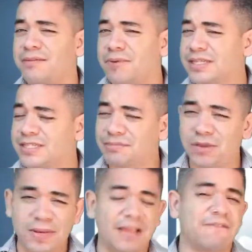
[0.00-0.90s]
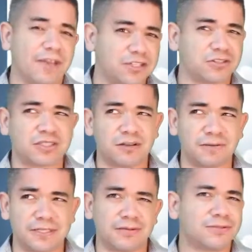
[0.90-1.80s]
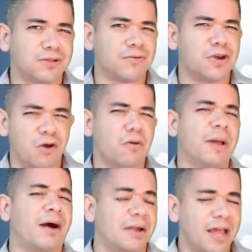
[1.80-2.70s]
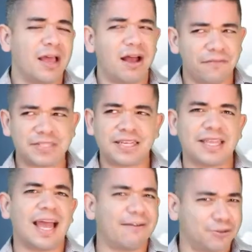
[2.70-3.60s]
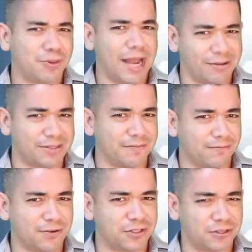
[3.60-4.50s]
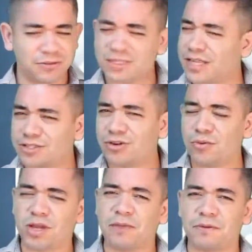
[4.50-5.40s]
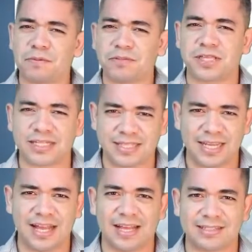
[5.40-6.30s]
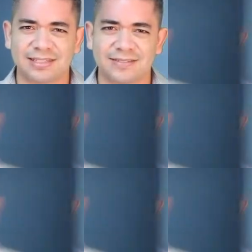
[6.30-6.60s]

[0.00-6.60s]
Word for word: going to bring some unique features that we still don't know about. Obviously, they have to announce them first. So stay tuned. We'll keep you posted at CES.